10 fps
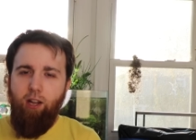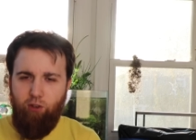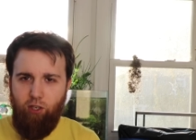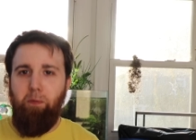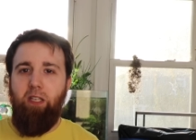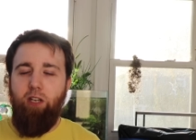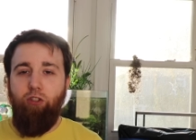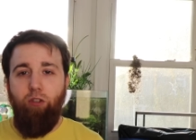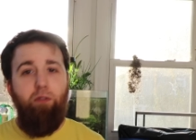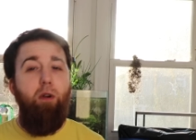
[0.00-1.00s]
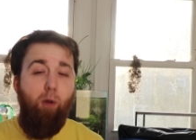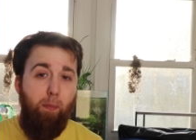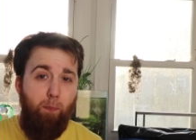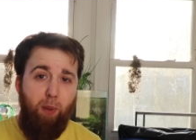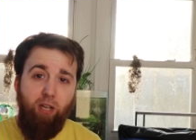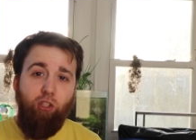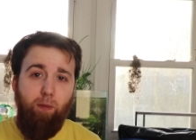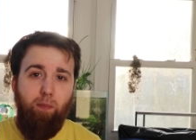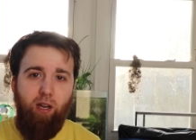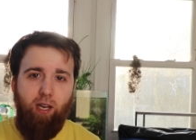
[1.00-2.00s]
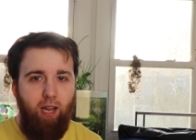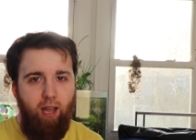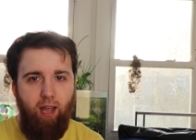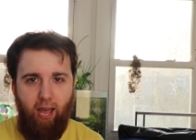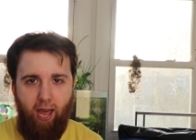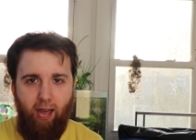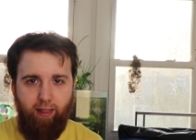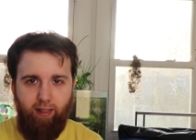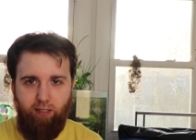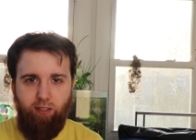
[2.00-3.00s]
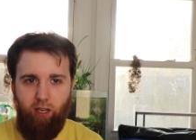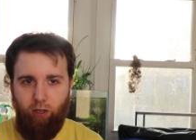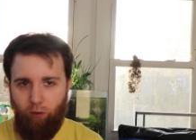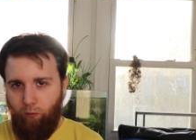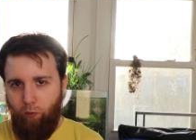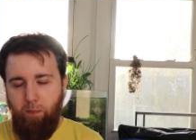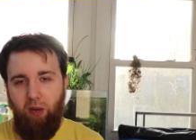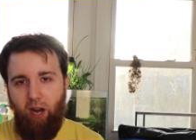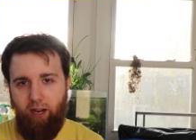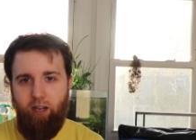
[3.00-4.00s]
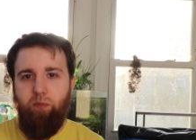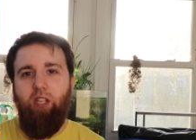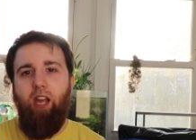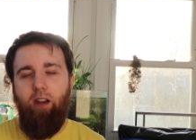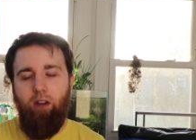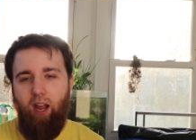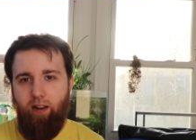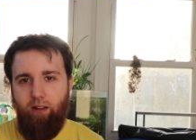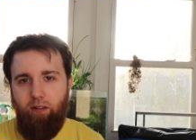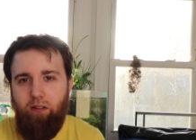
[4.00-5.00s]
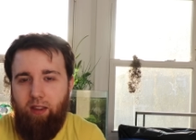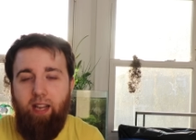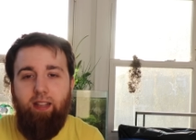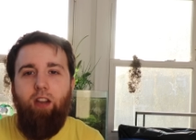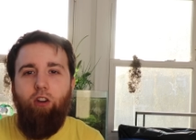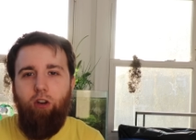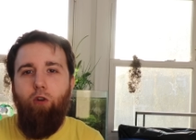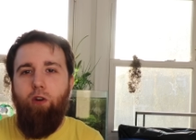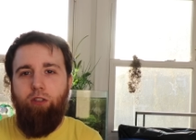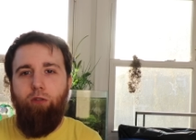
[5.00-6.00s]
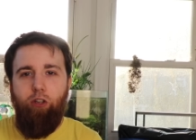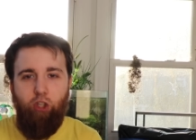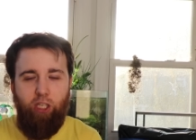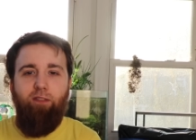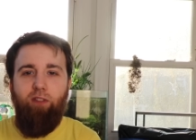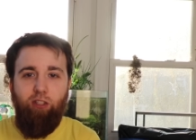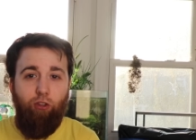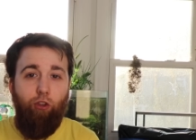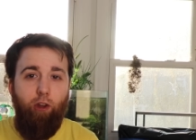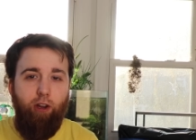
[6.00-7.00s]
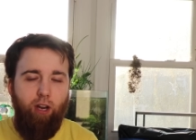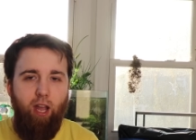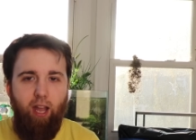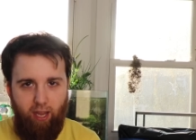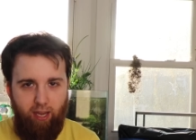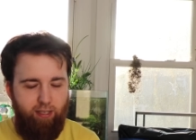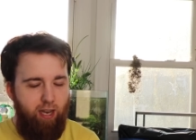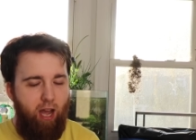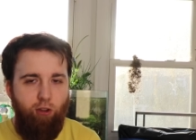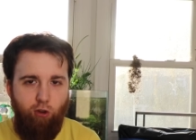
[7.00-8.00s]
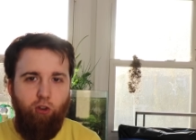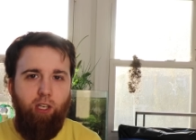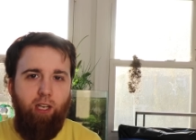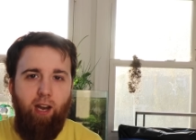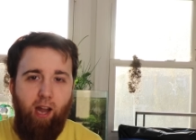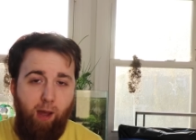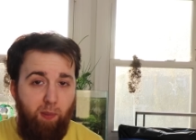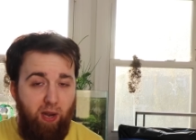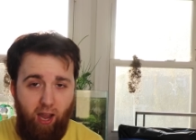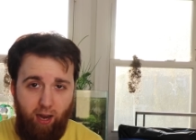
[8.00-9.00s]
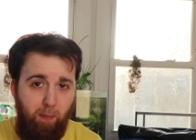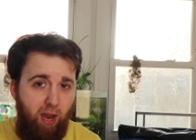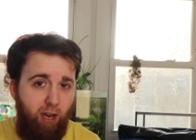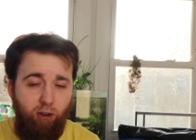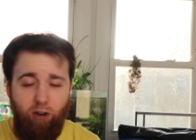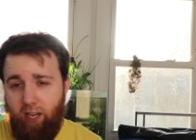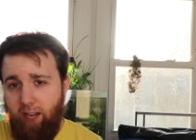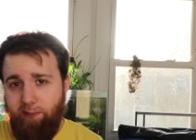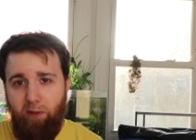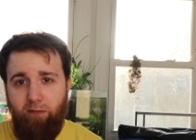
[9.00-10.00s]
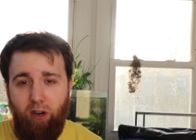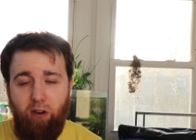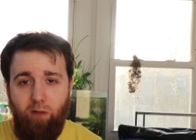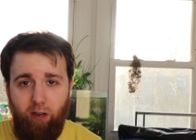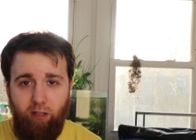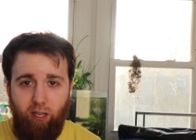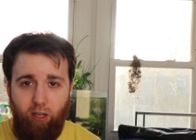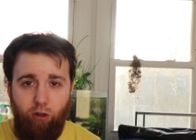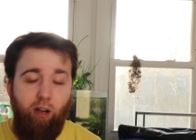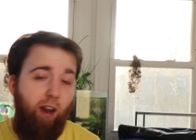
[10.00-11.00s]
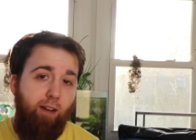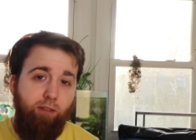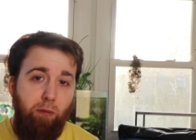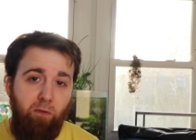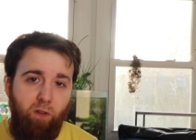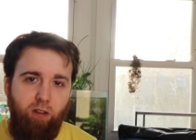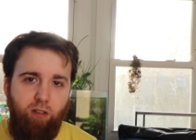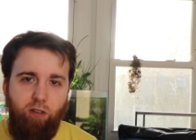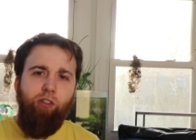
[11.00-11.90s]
Just because you throw a bunch of money at these equipment items and think that you're going to achieve this look is not usually going to happen, and it may in your case, but very rarely you're going to have some failure.